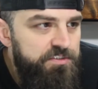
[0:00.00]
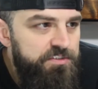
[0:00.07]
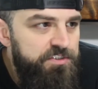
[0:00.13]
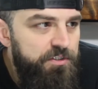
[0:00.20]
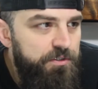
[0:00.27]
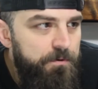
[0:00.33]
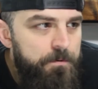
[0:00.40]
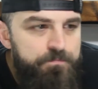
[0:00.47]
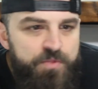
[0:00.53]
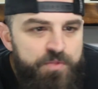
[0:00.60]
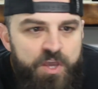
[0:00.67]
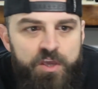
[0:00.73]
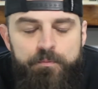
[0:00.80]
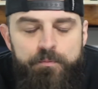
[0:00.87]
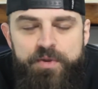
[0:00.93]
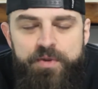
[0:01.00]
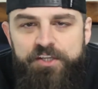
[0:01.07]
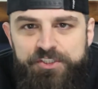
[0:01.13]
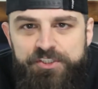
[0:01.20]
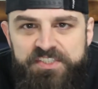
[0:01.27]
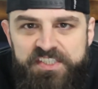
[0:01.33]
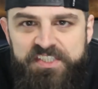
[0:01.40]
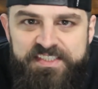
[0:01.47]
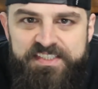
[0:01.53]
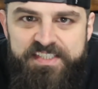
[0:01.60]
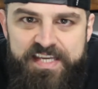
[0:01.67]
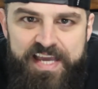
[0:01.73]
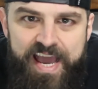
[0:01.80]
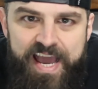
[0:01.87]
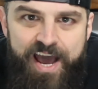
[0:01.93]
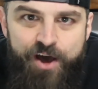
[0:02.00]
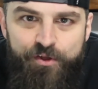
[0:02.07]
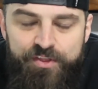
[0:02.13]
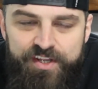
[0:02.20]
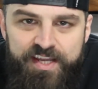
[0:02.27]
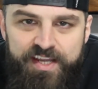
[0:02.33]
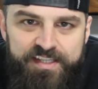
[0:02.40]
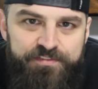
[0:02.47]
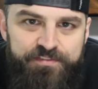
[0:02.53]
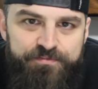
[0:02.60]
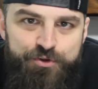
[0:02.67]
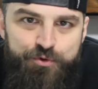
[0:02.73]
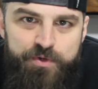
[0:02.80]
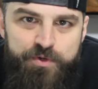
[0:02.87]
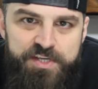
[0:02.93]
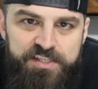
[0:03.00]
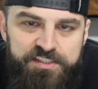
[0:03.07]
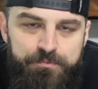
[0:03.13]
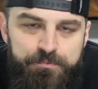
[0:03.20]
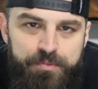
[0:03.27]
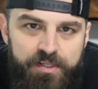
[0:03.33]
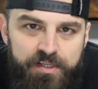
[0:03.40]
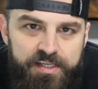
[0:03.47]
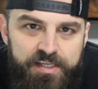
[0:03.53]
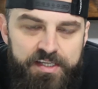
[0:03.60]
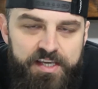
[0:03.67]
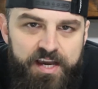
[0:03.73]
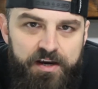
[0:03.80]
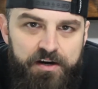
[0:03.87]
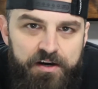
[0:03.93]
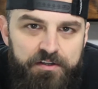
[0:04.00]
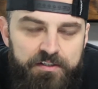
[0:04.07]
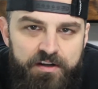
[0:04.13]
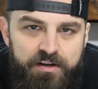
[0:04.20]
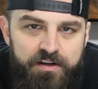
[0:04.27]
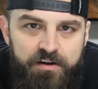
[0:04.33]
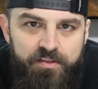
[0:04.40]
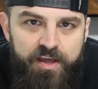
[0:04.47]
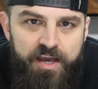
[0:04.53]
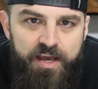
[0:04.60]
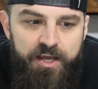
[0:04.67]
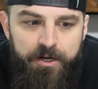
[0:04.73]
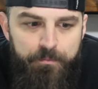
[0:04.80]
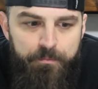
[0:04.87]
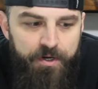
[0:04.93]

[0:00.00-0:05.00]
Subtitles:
So be interesting to see how the next few weeks play out and all that.